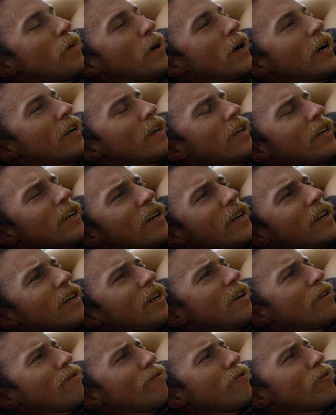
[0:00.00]
But
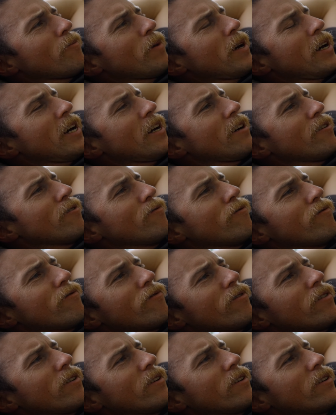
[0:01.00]
for a man of